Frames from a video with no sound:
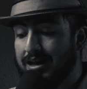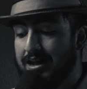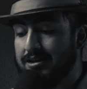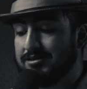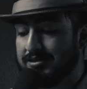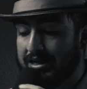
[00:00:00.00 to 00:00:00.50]
and
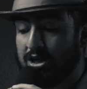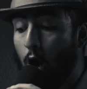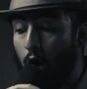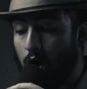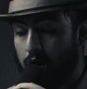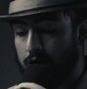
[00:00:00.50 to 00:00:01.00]
his like
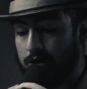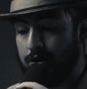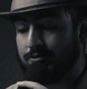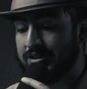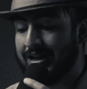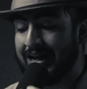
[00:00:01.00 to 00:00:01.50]
car. It
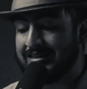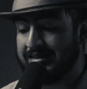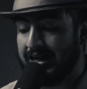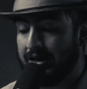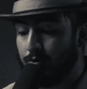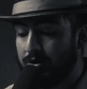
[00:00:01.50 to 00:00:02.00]
was a
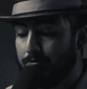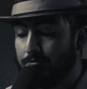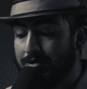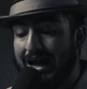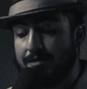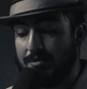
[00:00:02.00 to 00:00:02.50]
1981
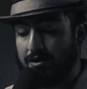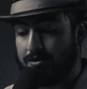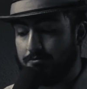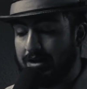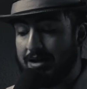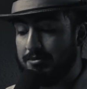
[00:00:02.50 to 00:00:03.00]

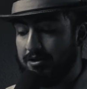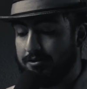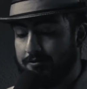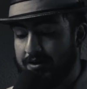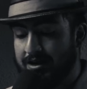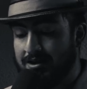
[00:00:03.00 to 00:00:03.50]
Plymouth,
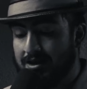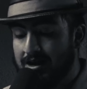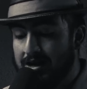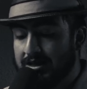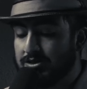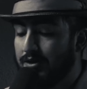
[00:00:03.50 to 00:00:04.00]
right?
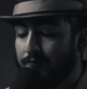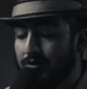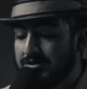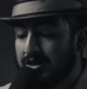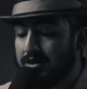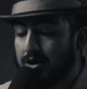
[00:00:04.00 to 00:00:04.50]
So at
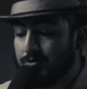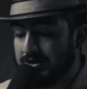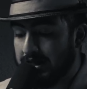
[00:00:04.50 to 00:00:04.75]
first they thought it was